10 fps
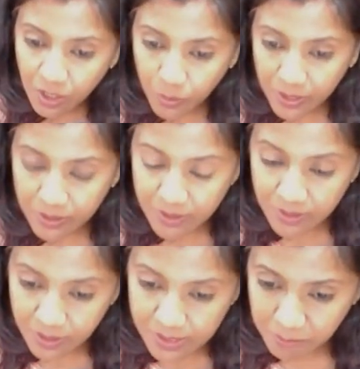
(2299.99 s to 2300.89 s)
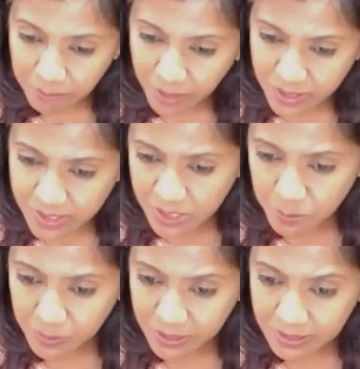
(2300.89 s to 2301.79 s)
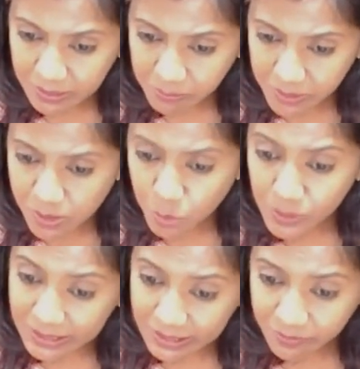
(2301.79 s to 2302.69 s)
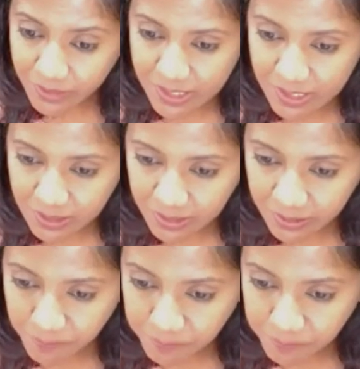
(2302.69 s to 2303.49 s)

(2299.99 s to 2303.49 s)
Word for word: When some pastors pray, demons will leave easily